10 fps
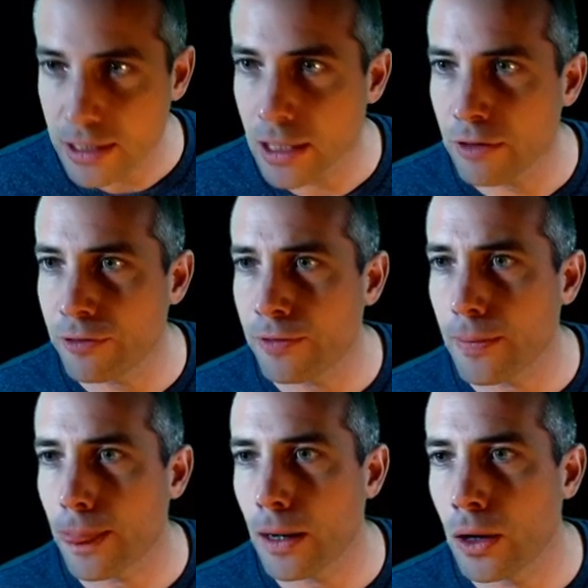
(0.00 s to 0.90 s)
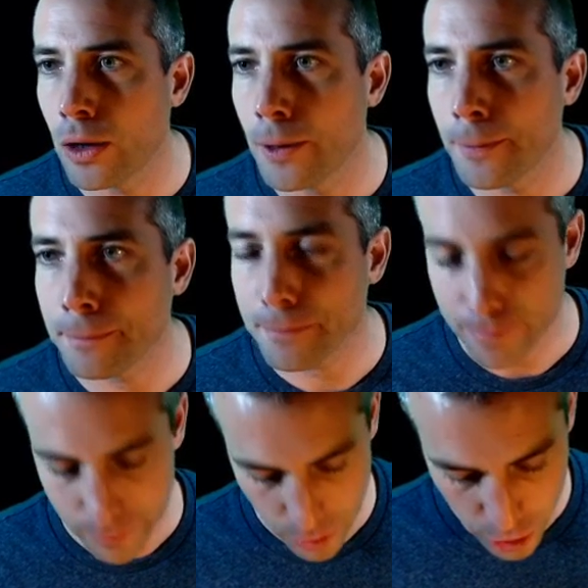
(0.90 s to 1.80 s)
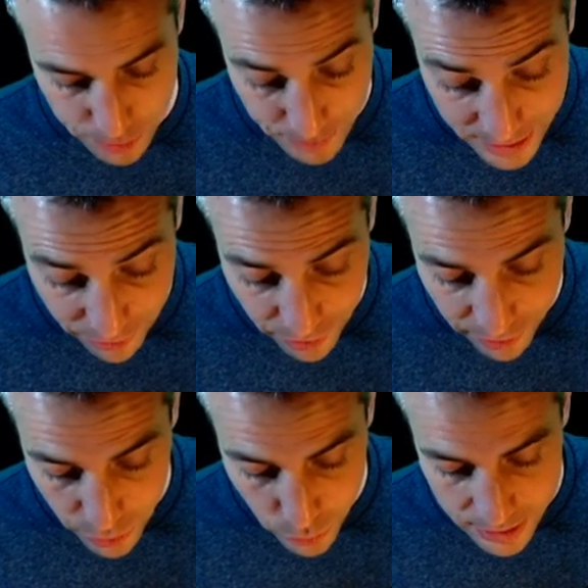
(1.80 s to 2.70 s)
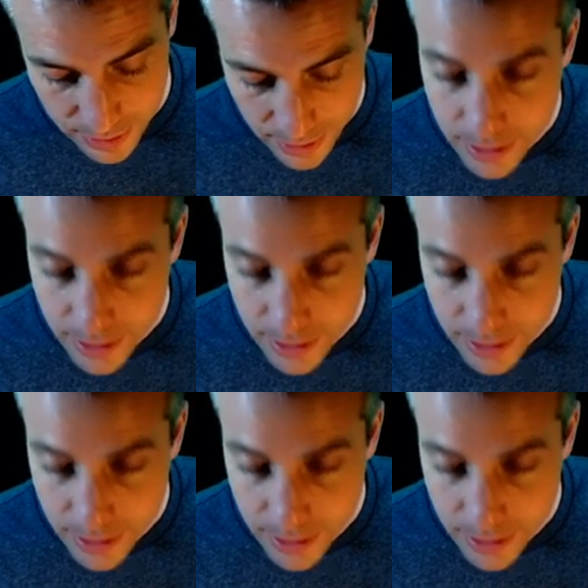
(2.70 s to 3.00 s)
if a specific value is